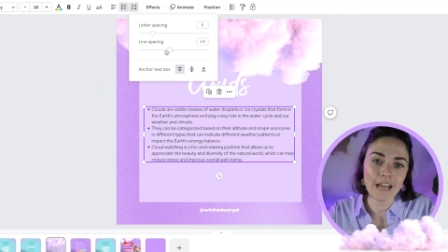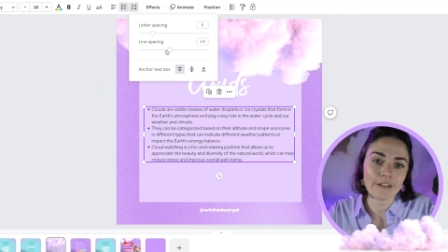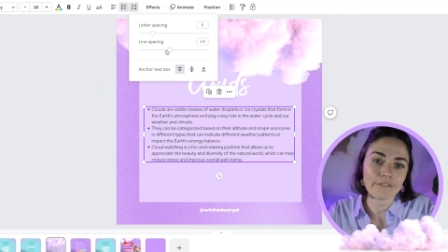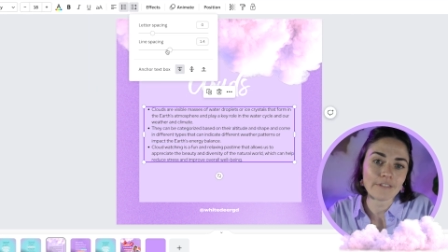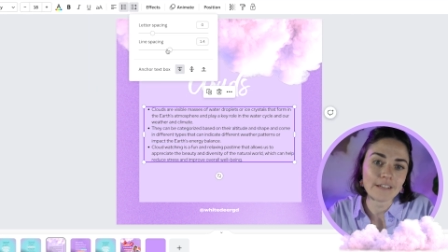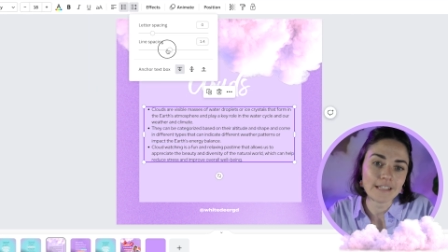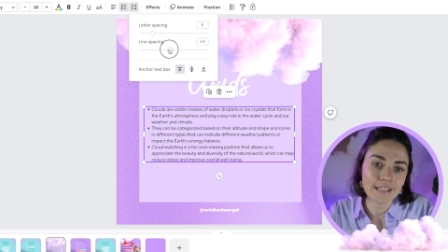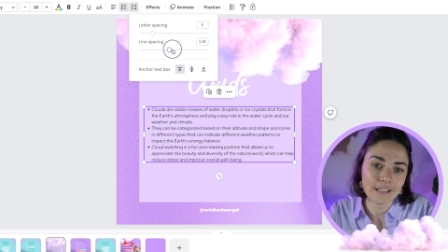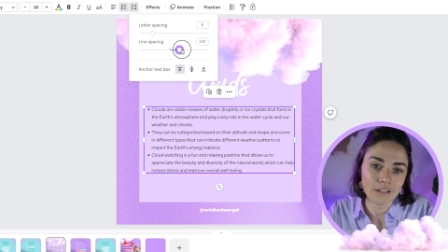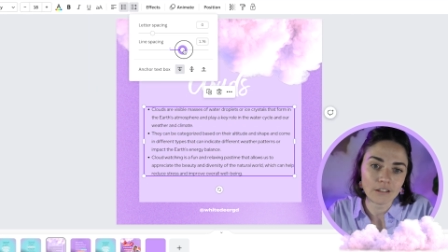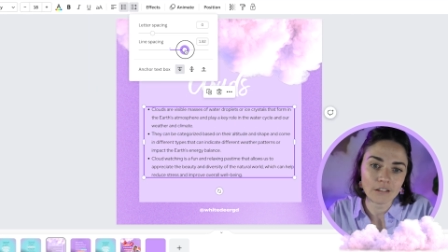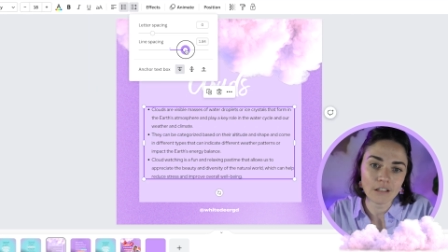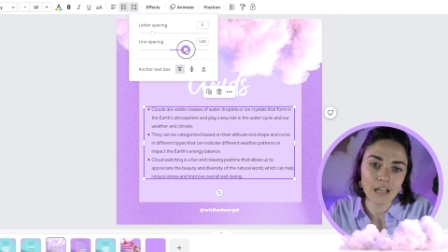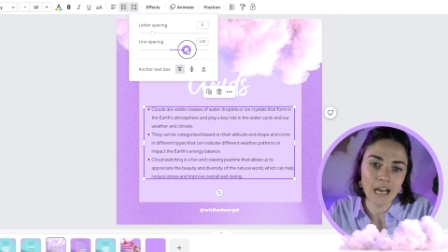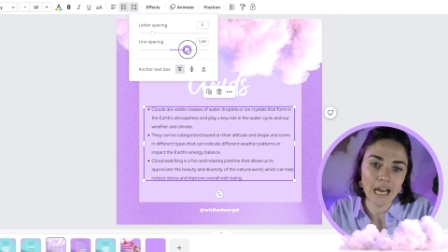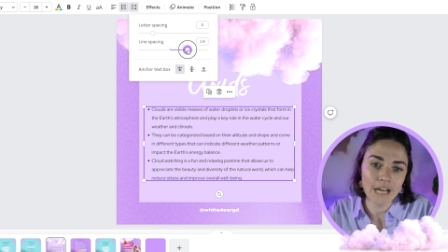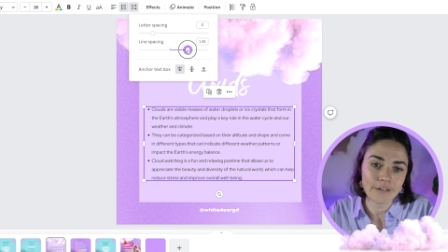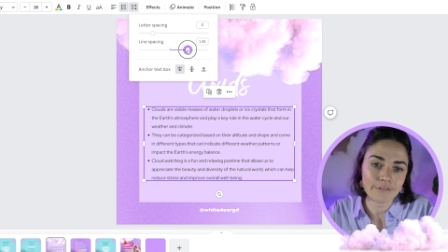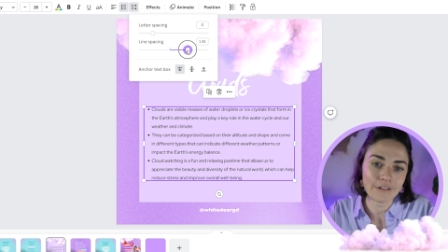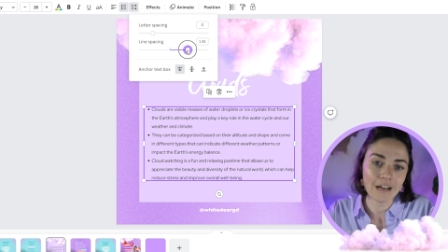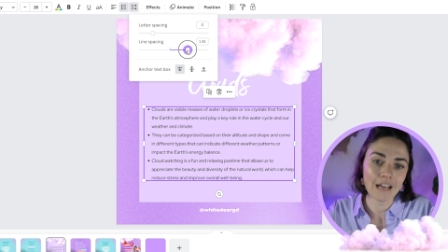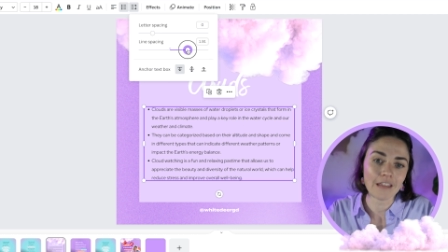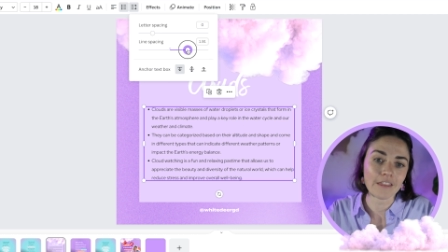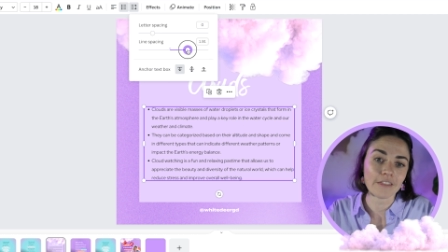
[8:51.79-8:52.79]
every single
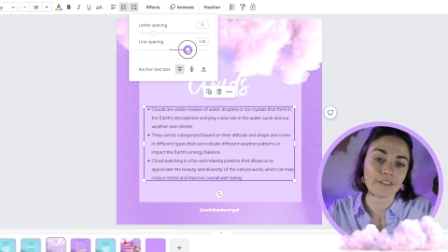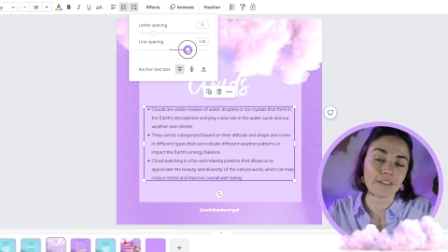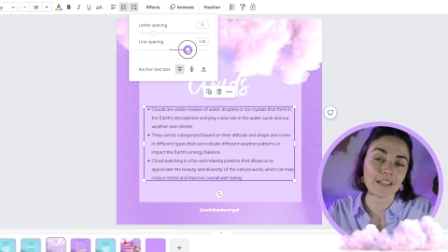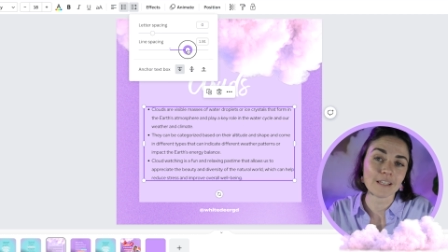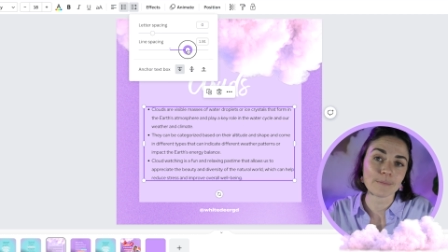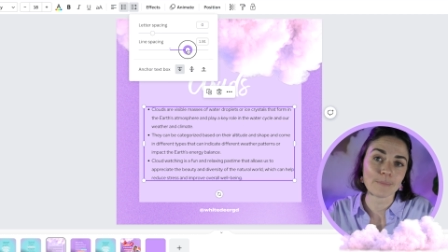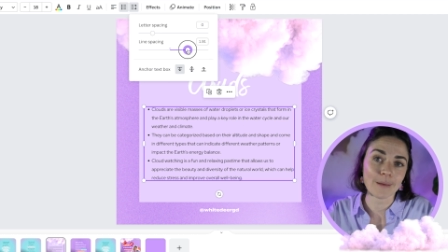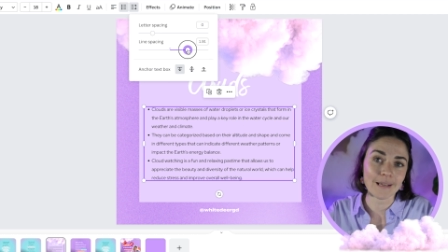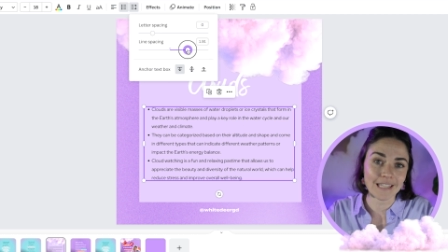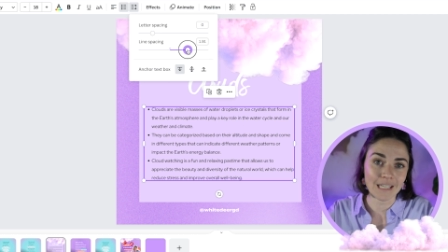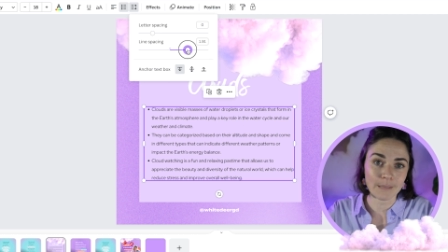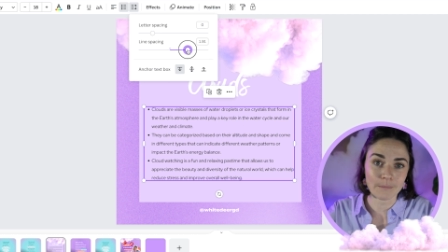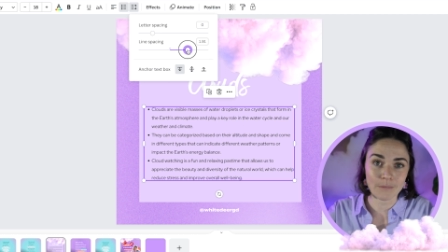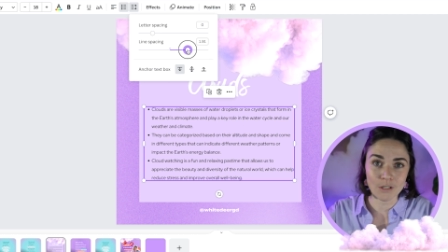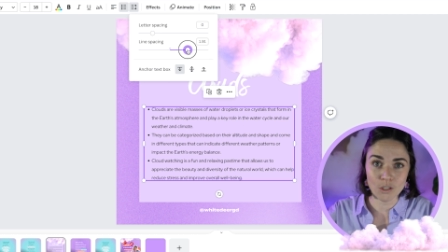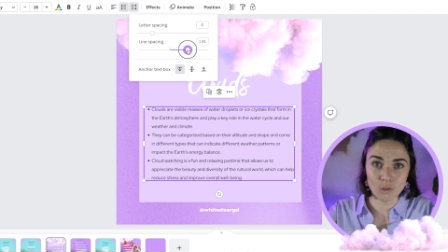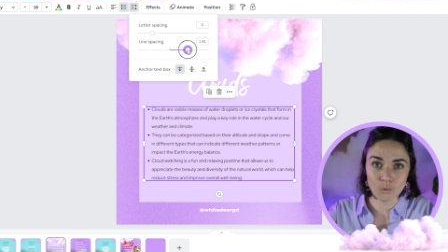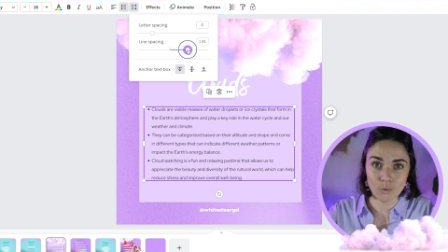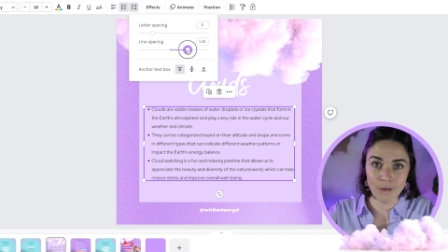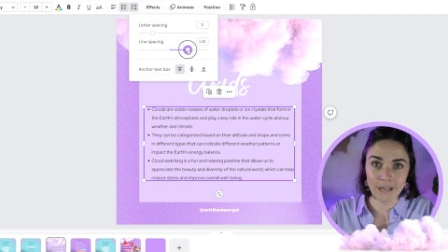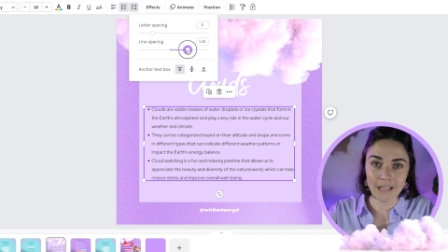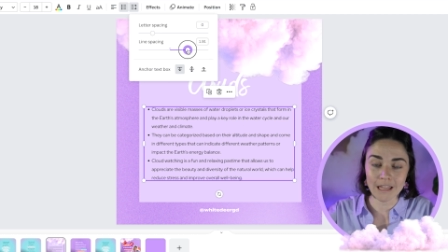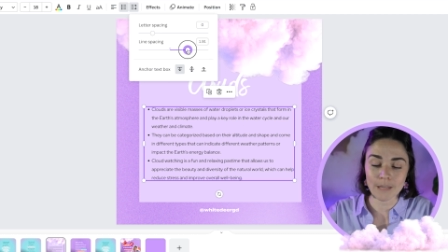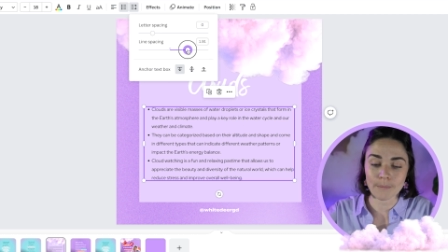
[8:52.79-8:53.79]
line rather than the spacing
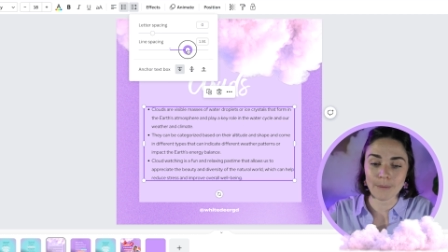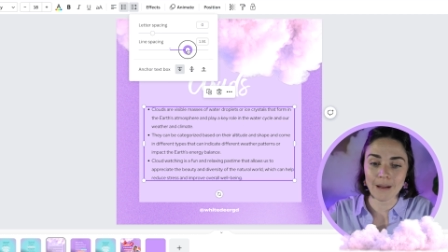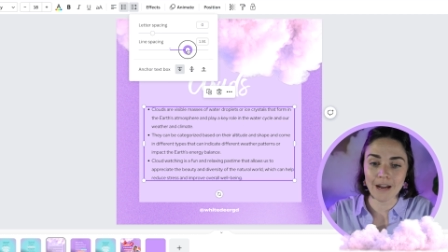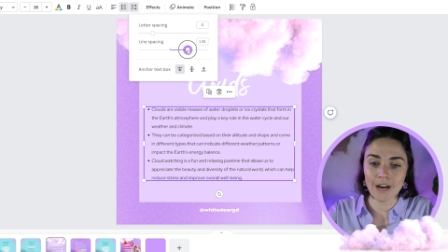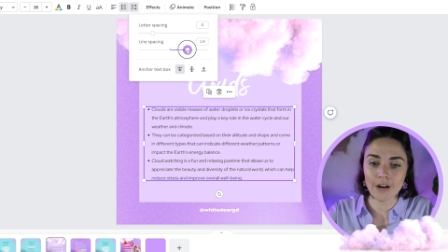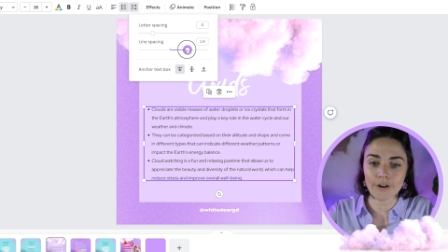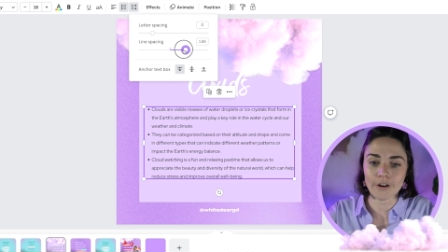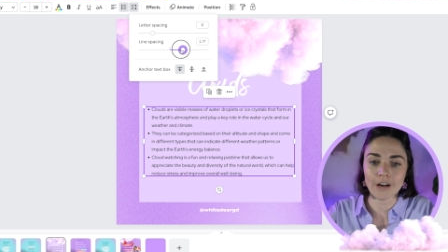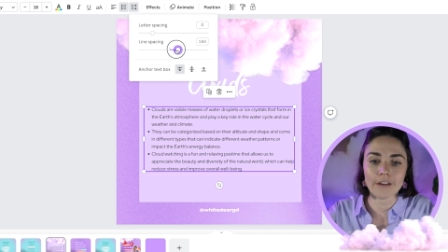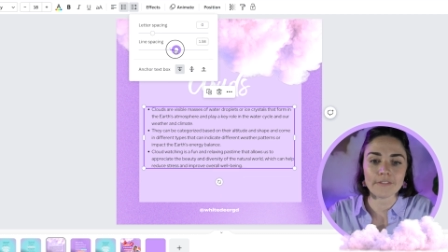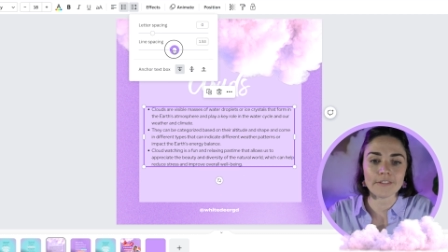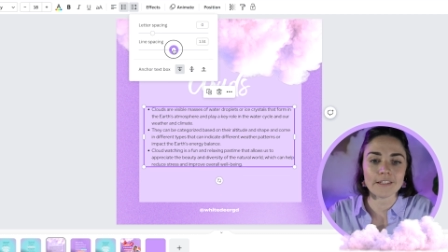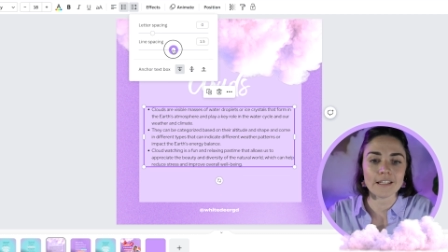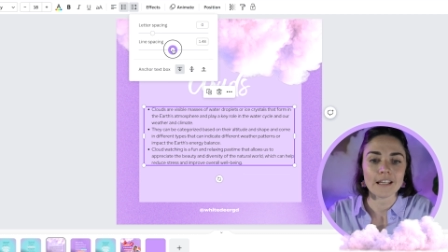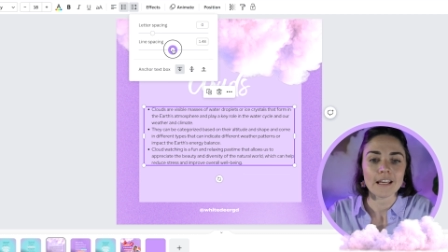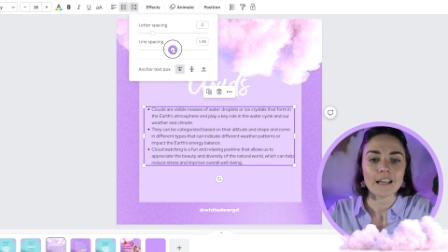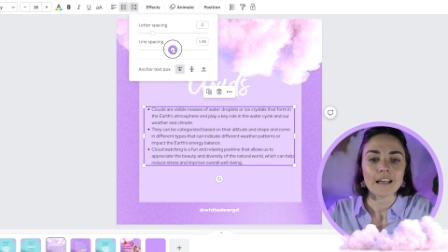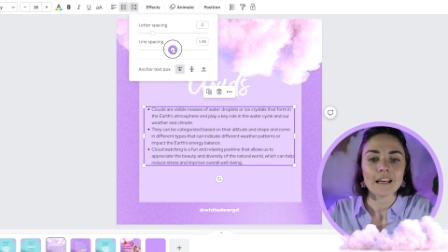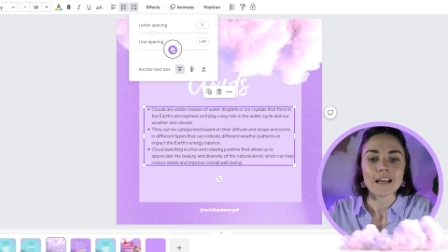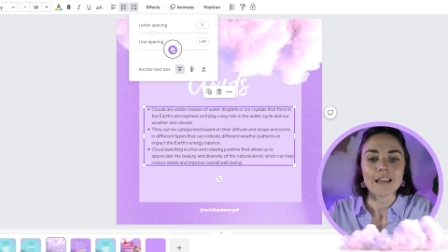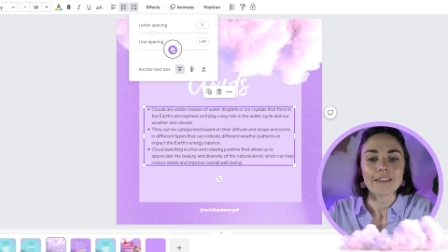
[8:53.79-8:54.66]
between the paragraphs.